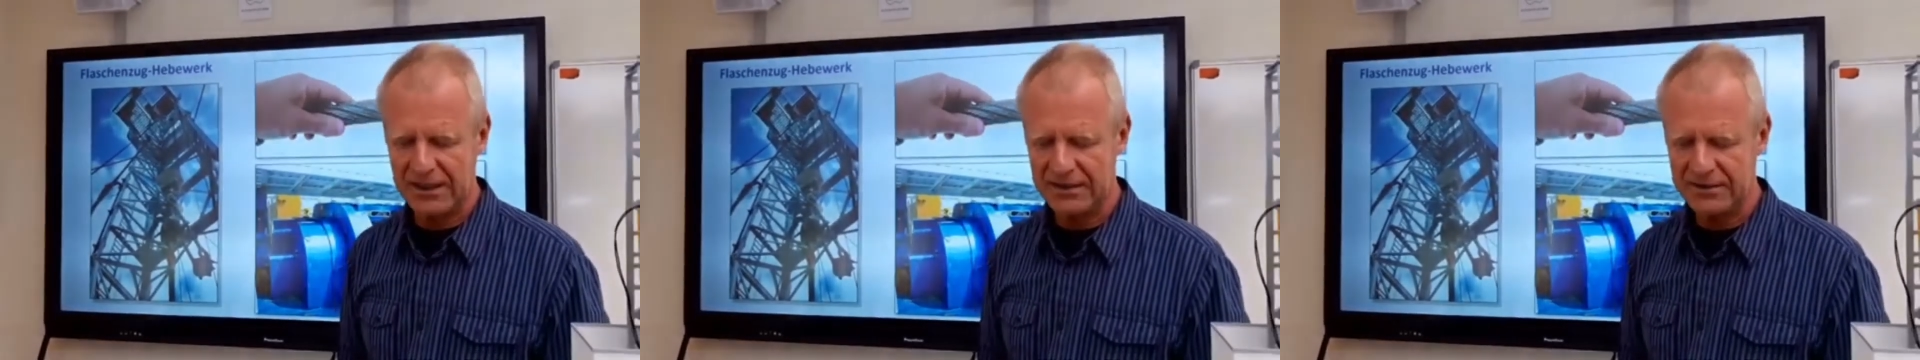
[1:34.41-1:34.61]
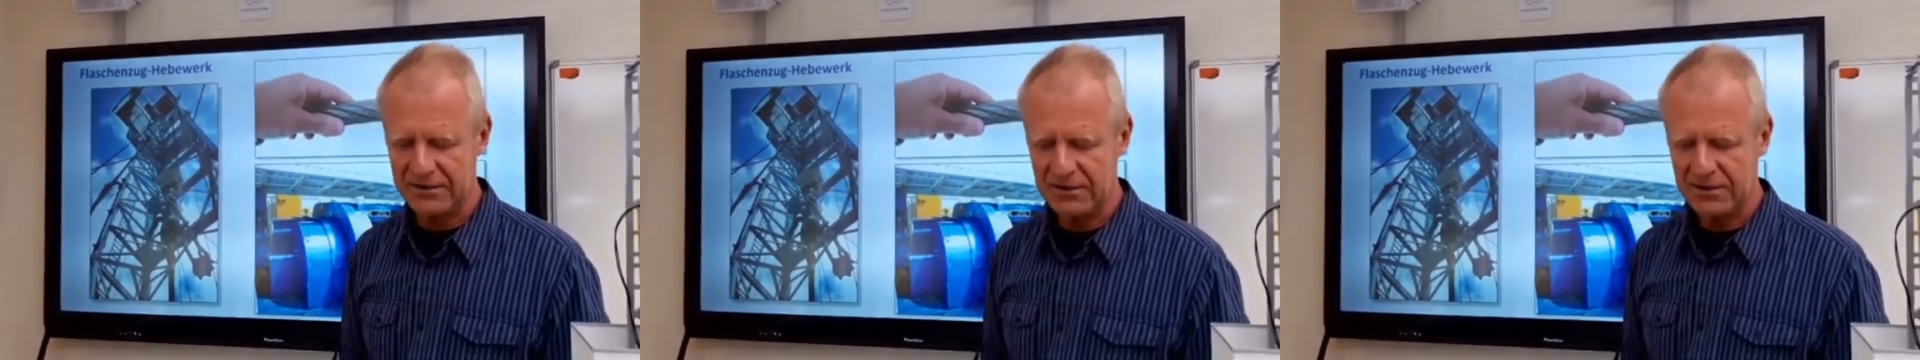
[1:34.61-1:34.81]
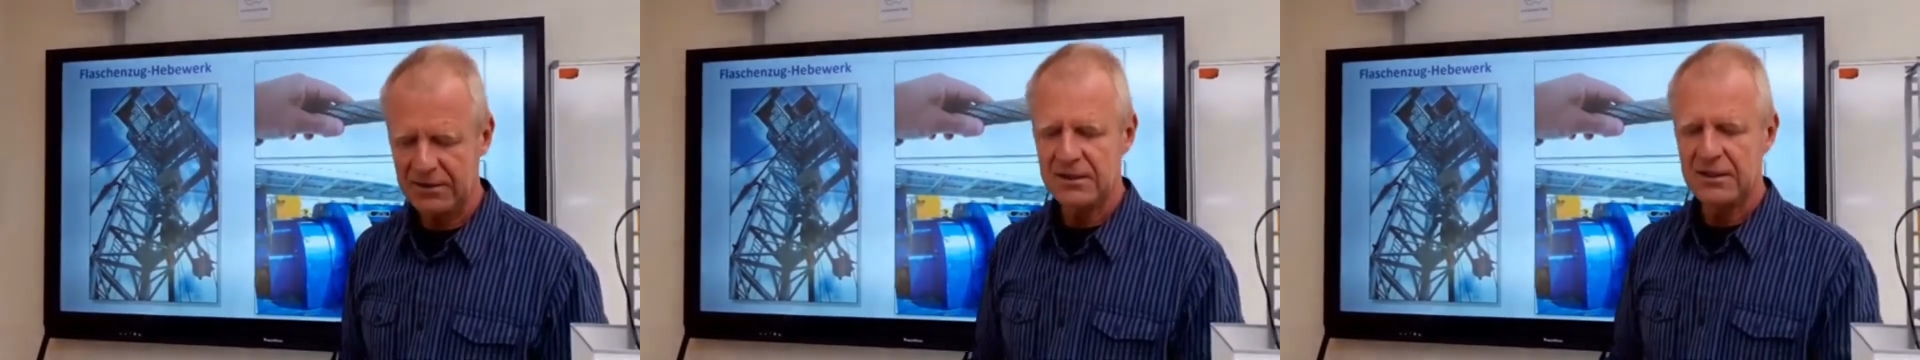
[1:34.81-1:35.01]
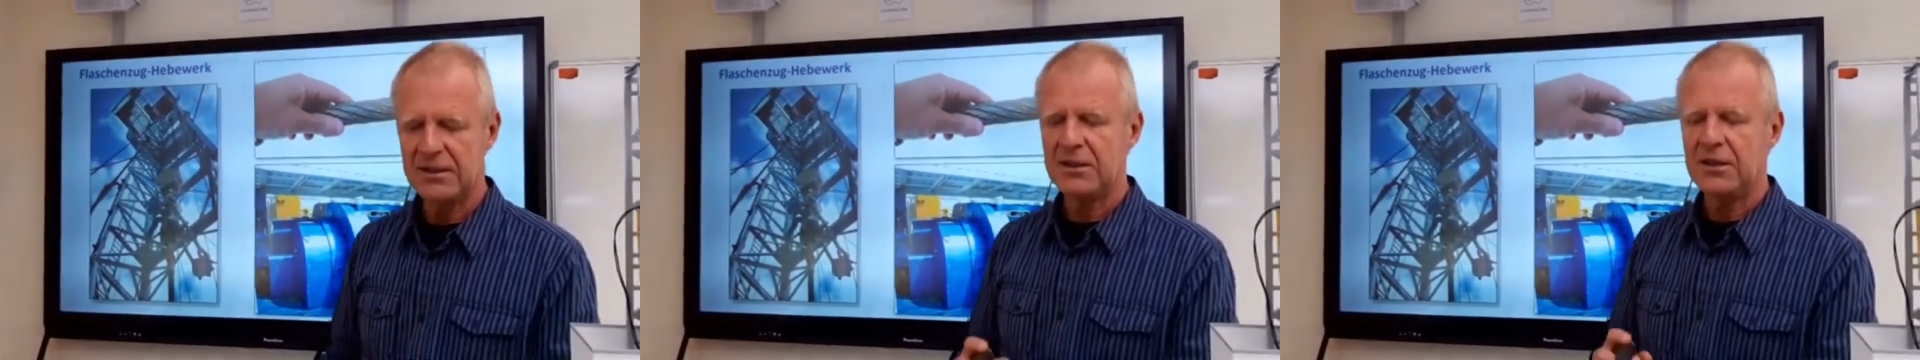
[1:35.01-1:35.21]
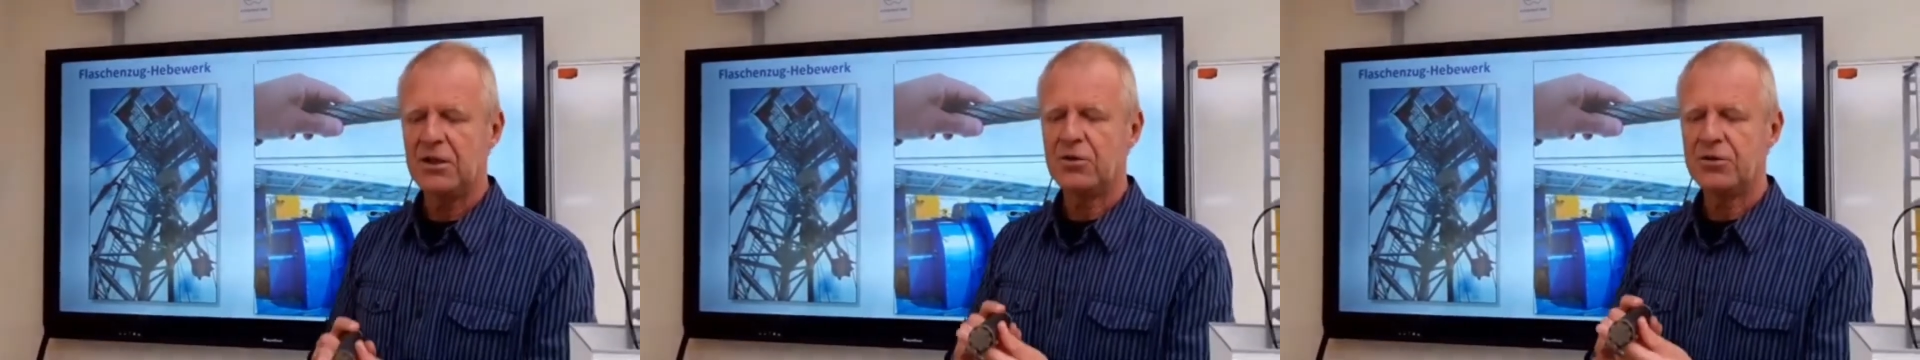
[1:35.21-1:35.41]
loads.
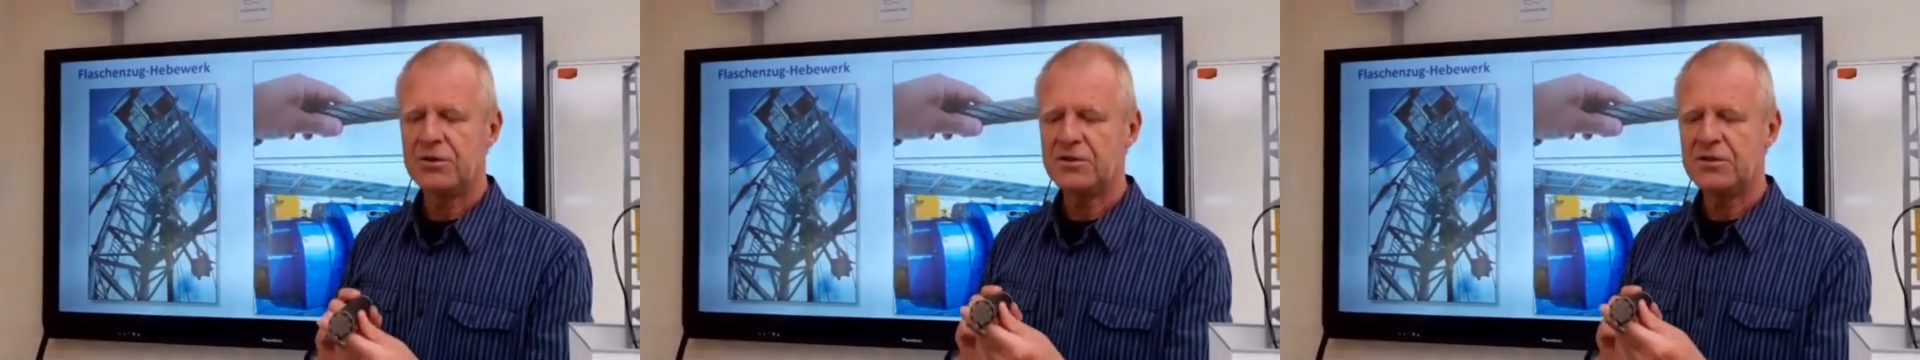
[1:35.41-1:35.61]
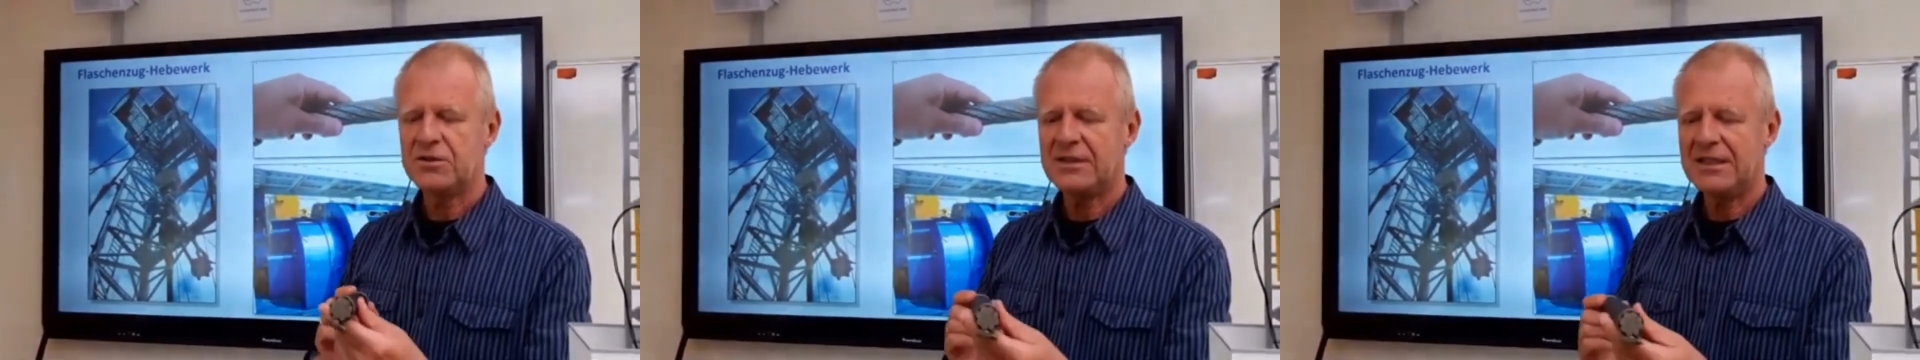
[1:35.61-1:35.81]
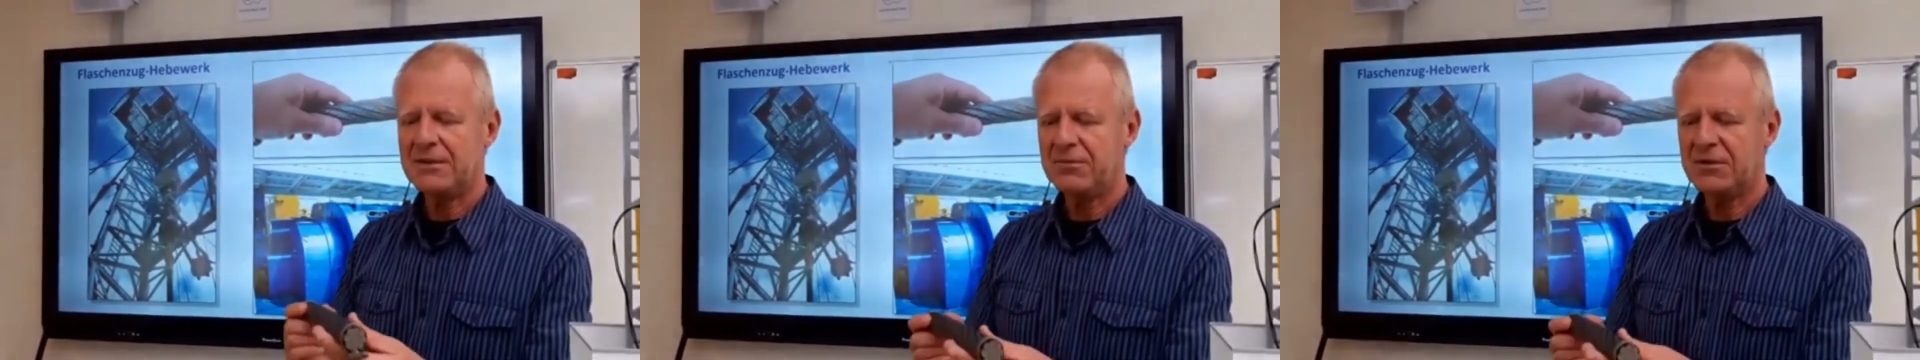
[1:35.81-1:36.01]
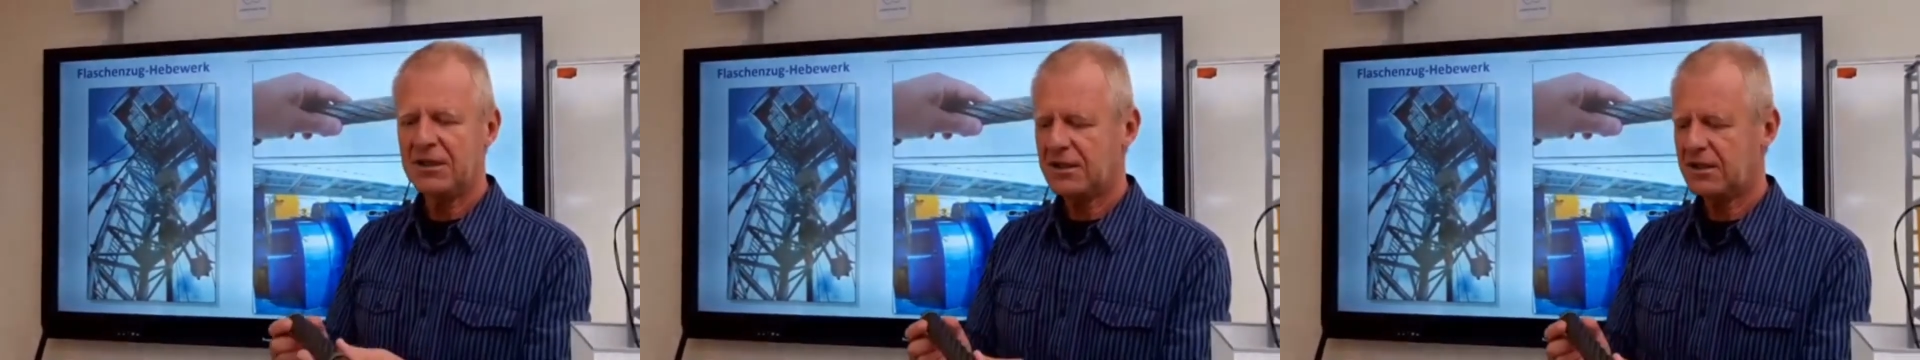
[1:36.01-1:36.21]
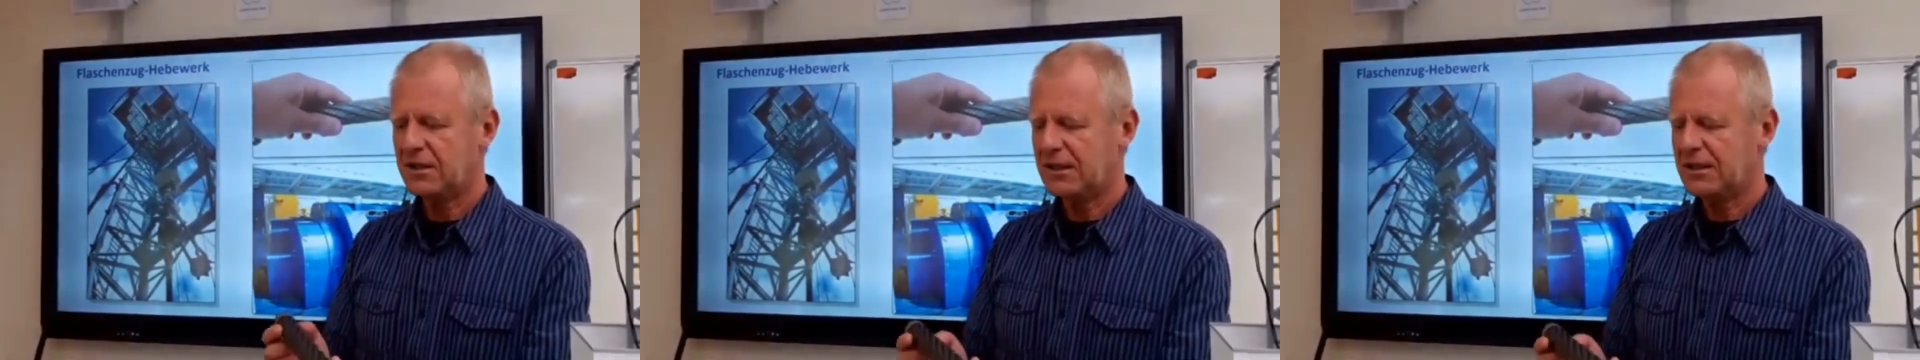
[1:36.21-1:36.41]
It
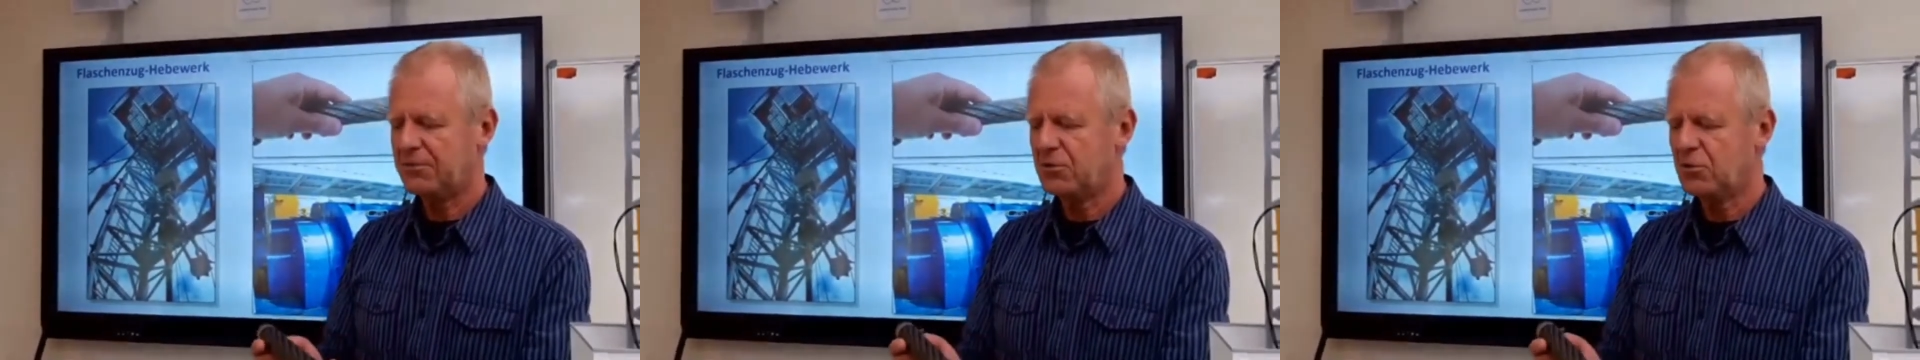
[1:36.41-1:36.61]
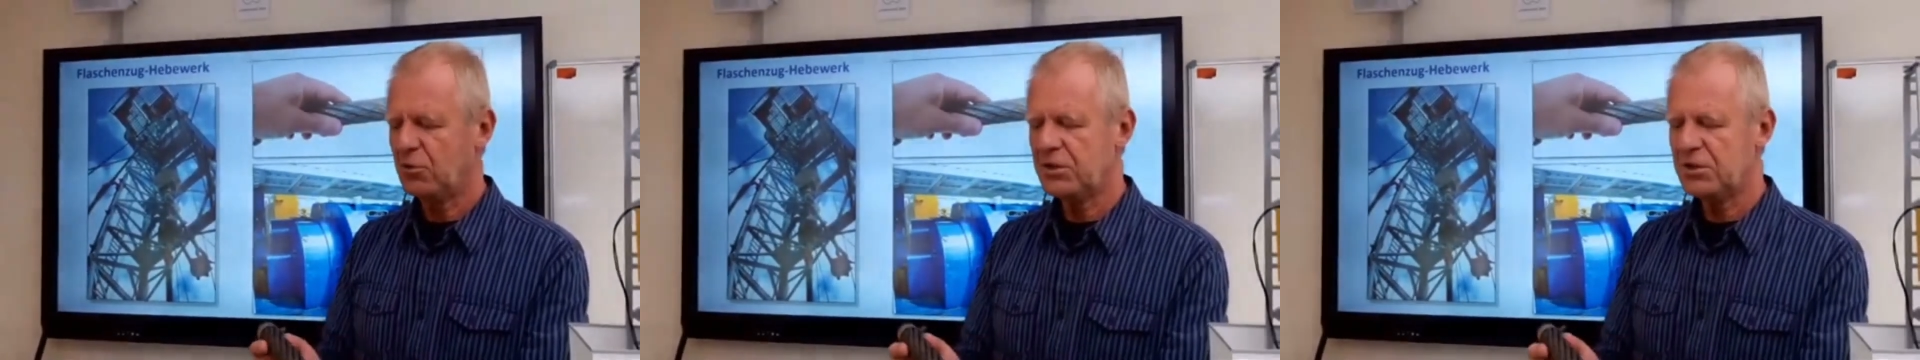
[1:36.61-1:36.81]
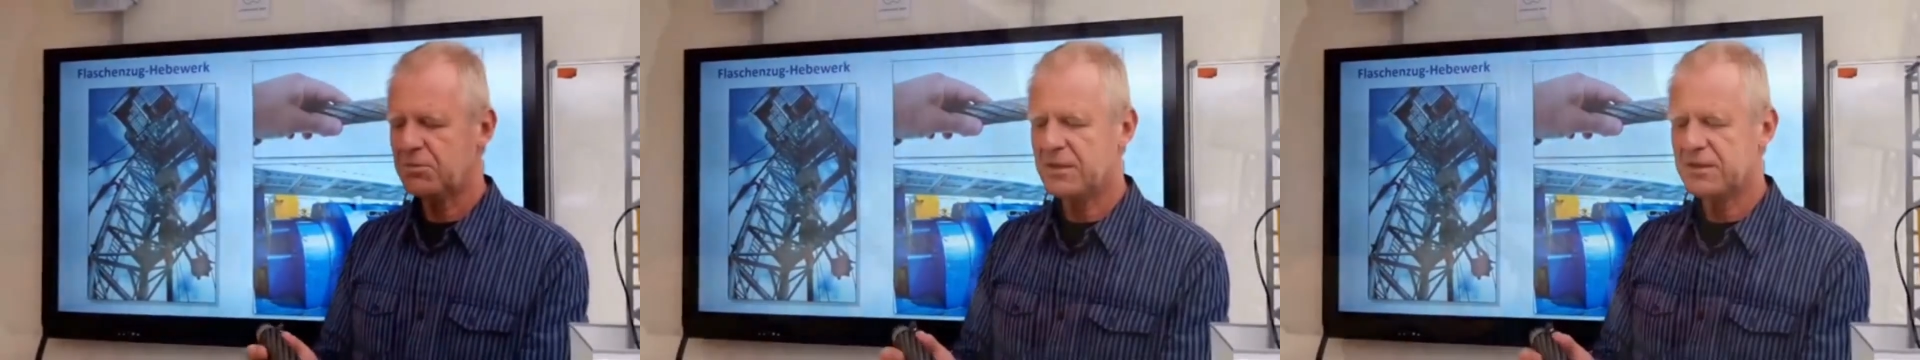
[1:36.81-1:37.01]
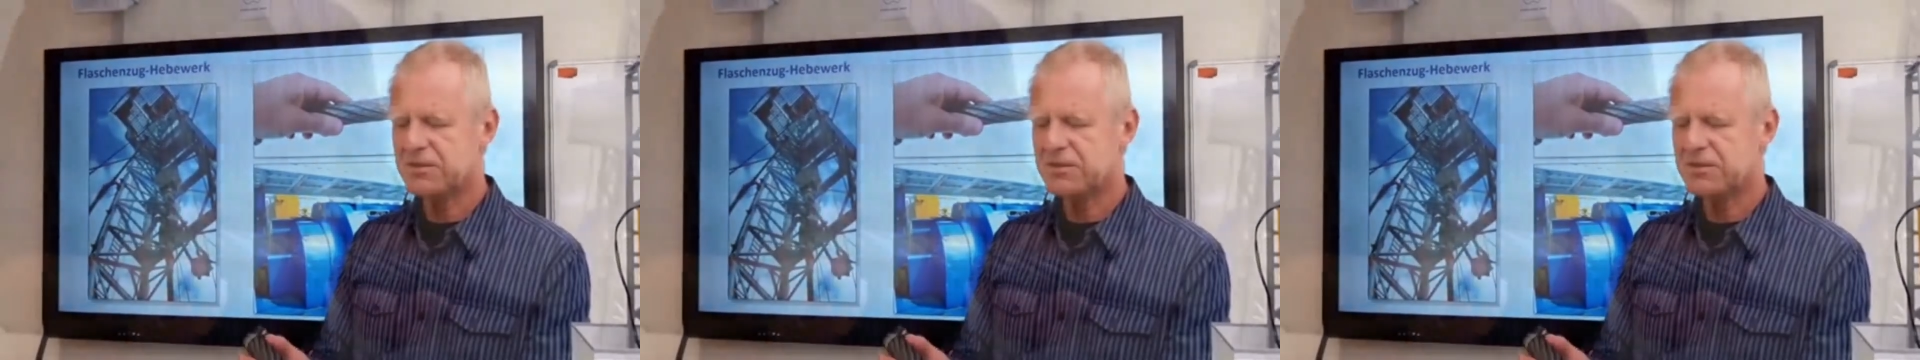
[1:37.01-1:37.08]
has relatively large